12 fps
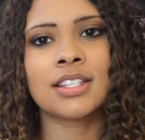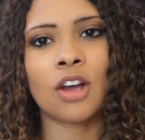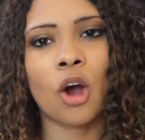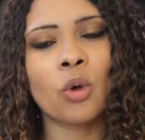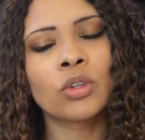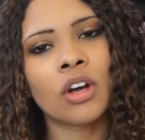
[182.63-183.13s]

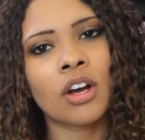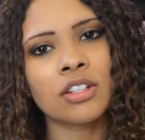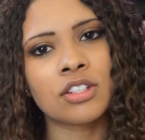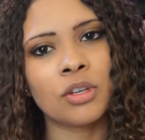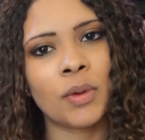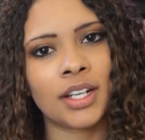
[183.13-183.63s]
to hold
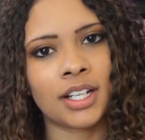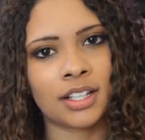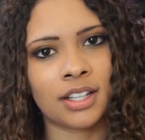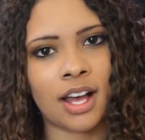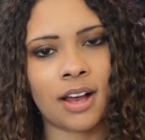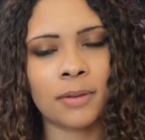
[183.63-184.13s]
on to and
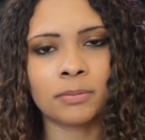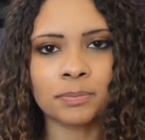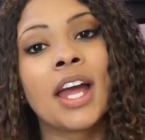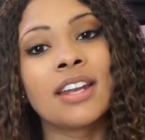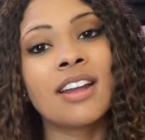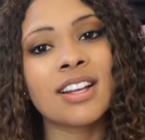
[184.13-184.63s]
climb.
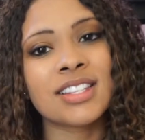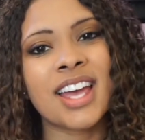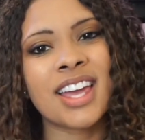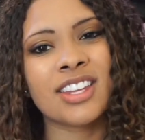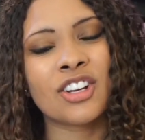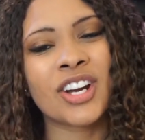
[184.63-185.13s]
Not
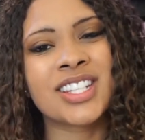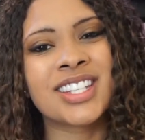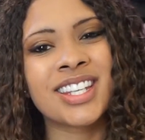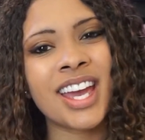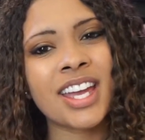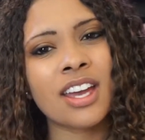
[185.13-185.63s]
saying that
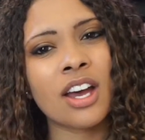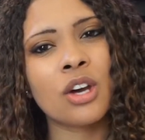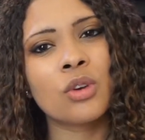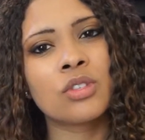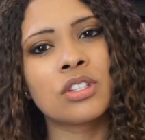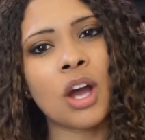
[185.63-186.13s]
Crested
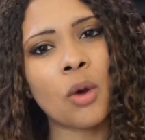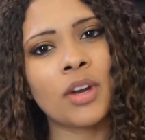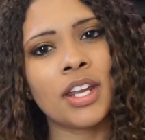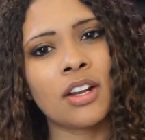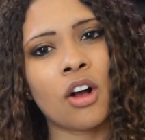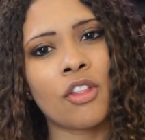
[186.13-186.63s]
Geckos don't
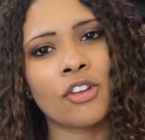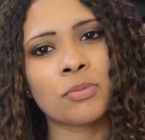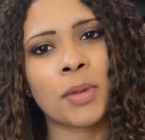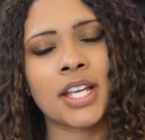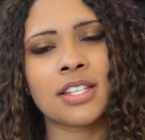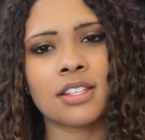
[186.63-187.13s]
need all those
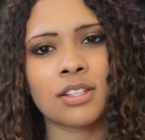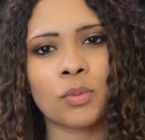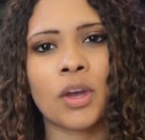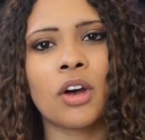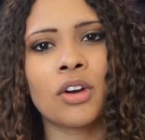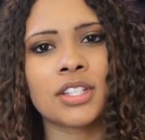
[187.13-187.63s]
places as
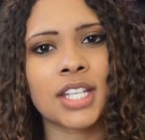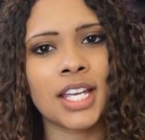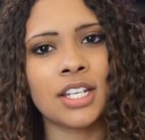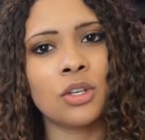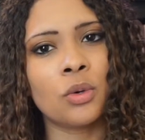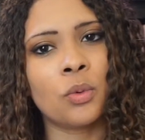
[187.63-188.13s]
well, because
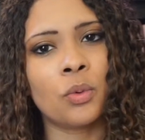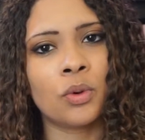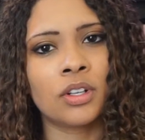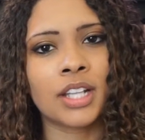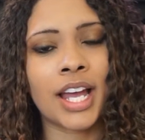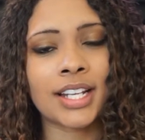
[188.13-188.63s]
they do
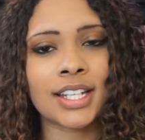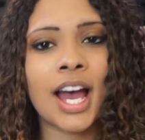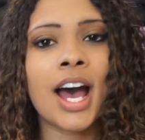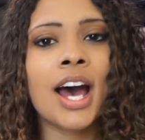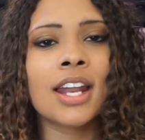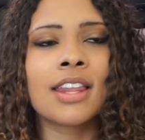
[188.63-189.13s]
like to
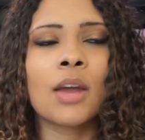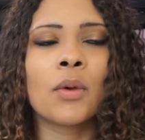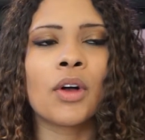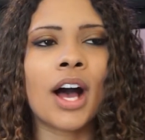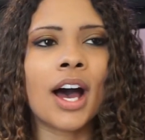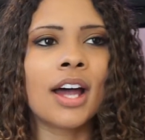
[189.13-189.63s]
hide, and they
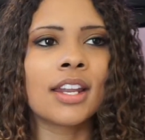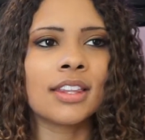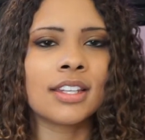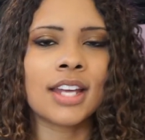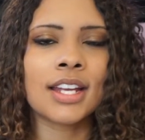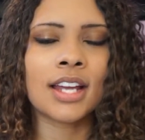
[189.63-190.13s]
will hide
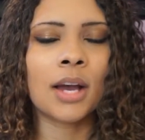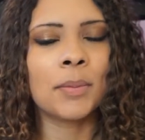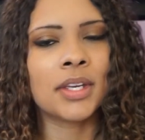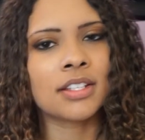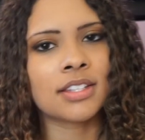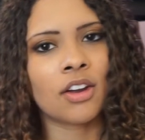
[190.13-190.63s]
in the daytime
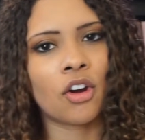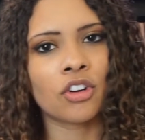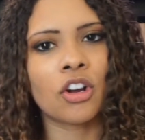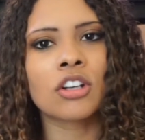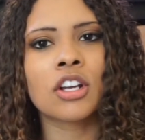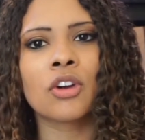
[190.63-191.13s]
because they are
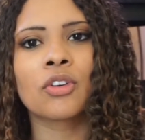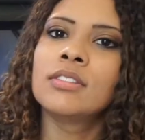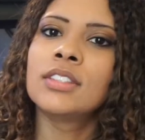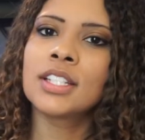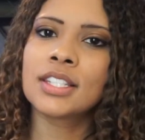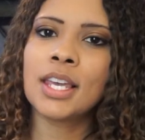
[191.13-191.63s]

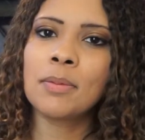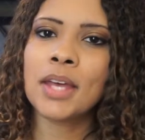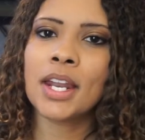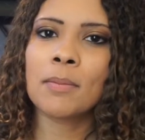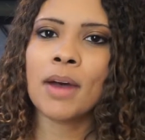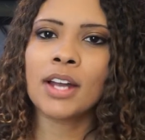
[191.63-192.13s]
nocturnal. Just keep
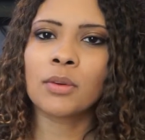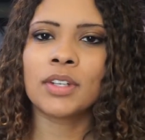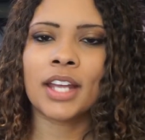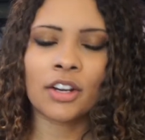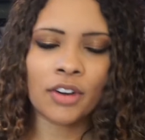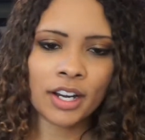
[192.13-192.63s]
that in mind when
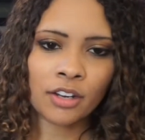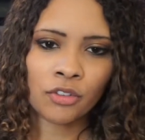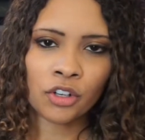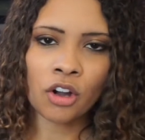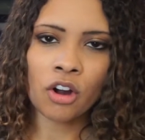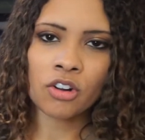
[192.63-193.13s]
decorating
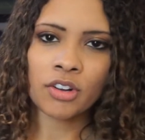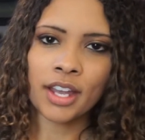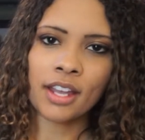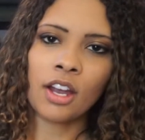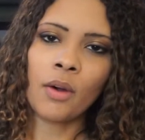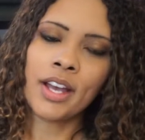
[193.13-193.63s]
for a Gargoyle
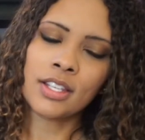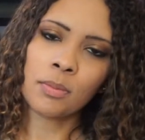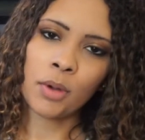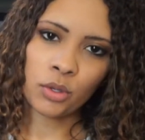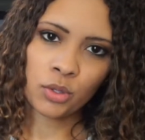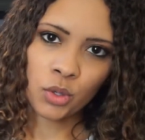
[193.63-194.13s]
Gecko as
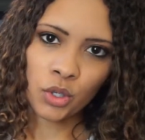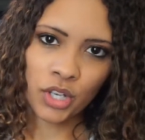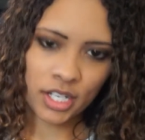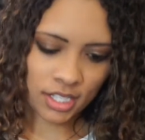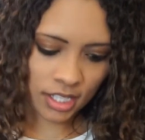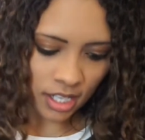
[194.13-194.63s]
opposed to a
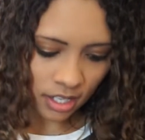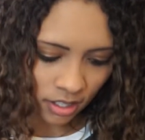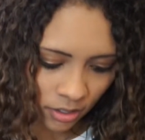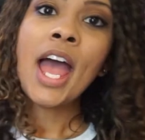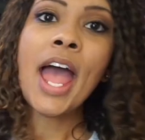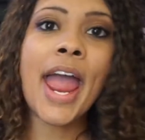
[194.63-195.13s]
Crested
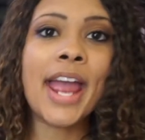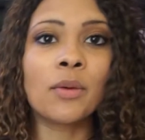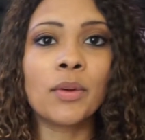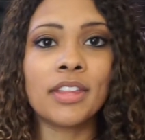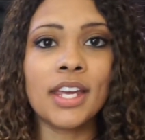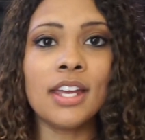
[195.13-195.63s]
Gecko.
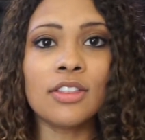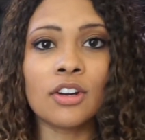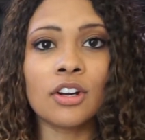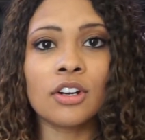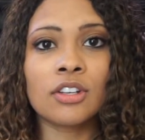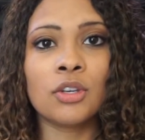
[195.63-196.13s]
And with
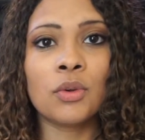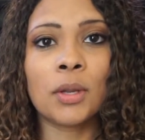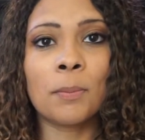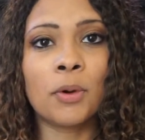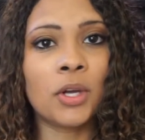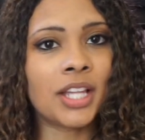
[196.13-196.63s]
either, you
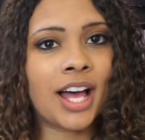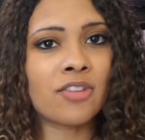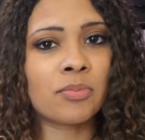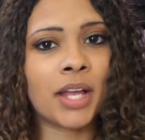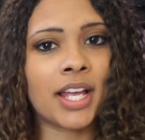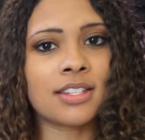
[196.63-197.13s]
can put
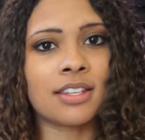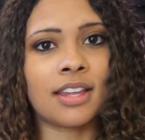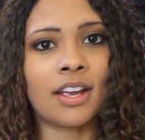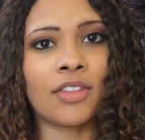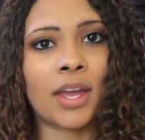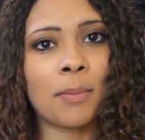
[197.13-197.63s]
live plants in
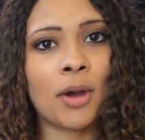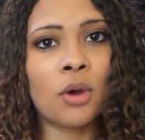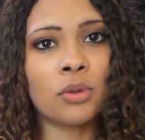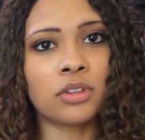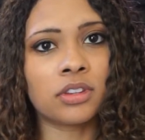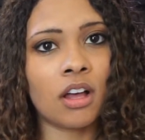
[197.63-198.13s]
there. They
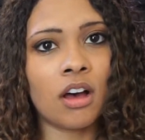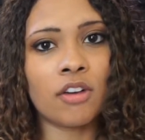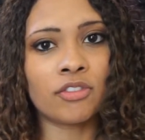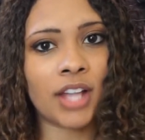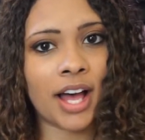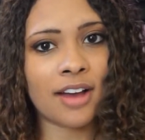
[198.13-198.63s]
both
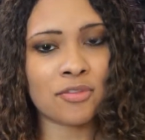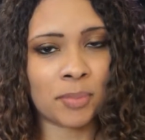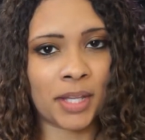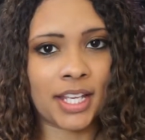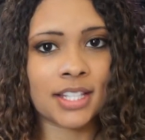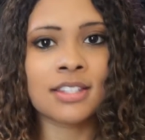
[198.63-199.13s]
love live
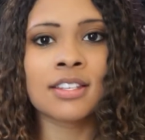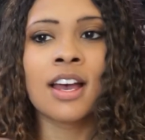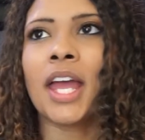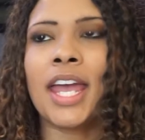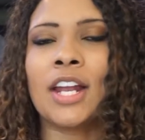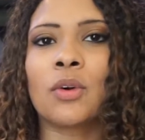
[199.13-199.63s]
plants.
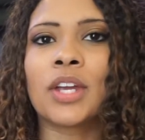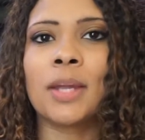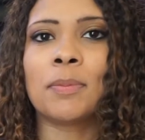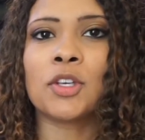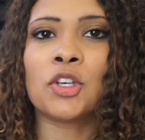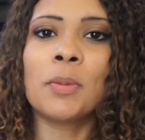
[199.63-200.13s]
It'll
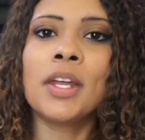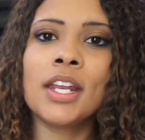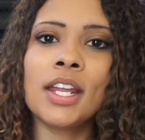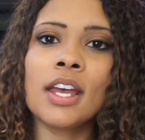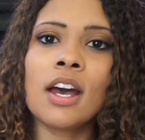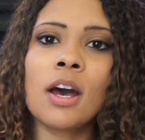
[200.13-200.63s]
keep the
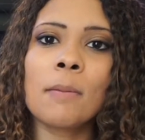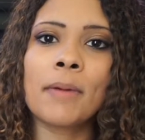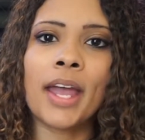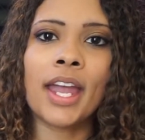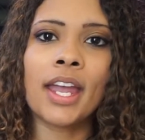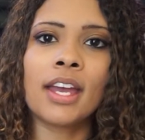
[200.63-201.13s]
humidity up,
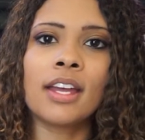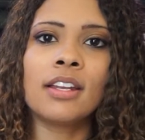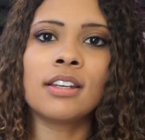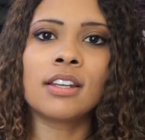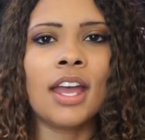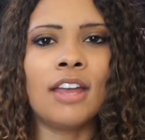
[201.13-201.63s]

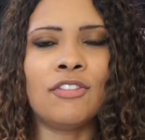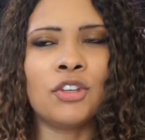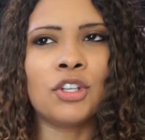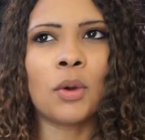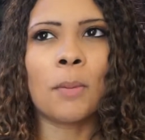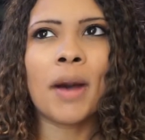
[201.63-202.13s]
and if
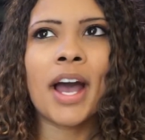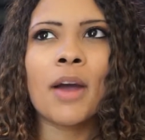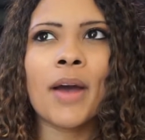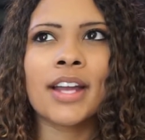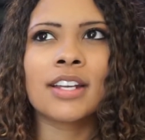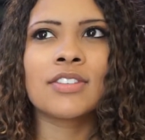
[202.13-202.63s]
you do a
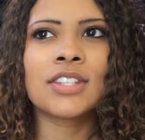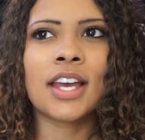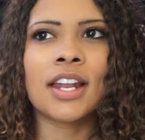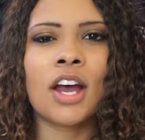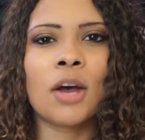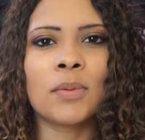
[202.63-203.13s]
bioactive
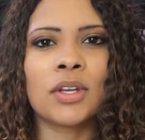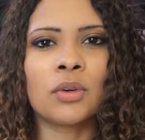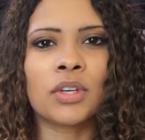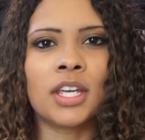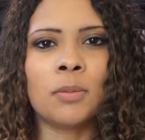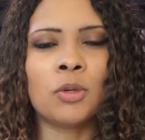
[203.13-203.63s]
setup,
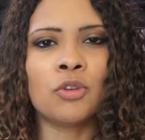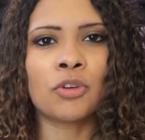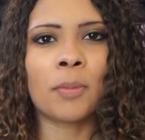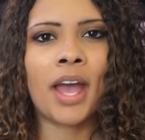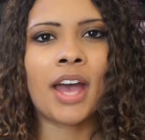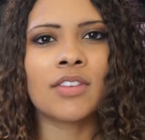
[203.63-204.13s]
it'll keep you
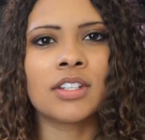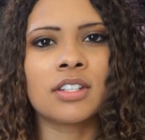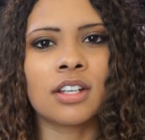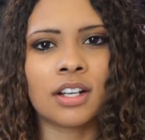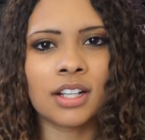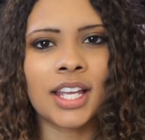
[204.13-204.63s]
from having
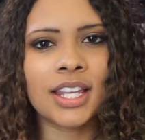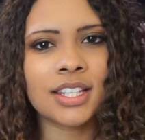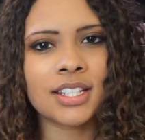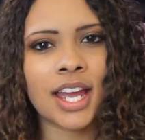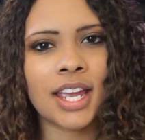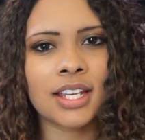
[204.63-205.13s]
to clean
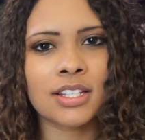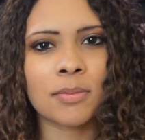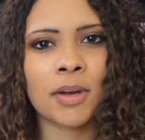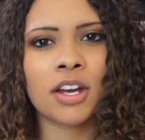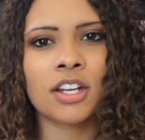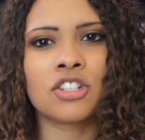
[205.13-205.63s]
the tank as
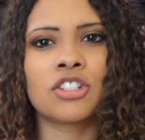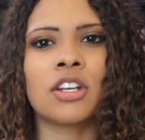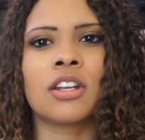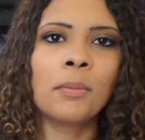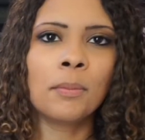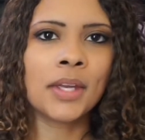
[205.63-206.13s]
much,
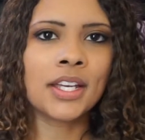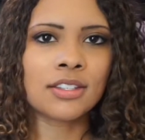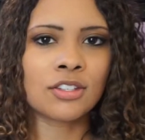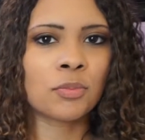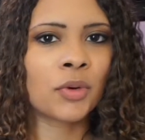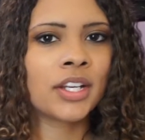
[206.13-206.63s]
and because
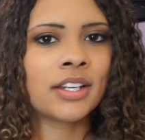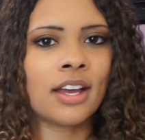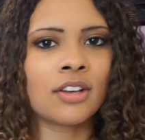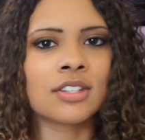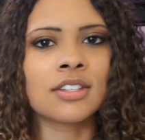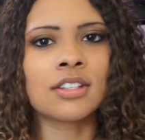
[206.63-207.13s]
the
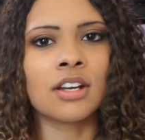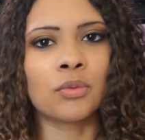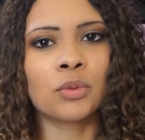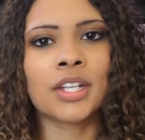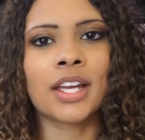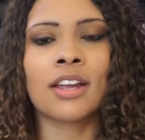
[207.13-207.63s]
springtails and stuff
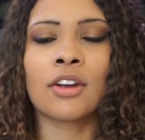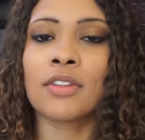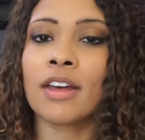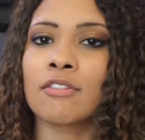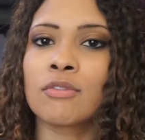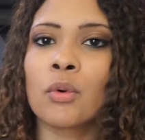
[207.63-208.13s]
will take care
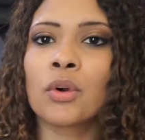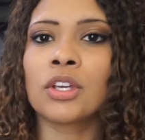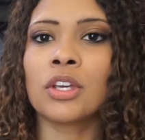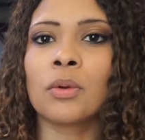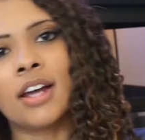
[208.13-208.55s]
of that for you.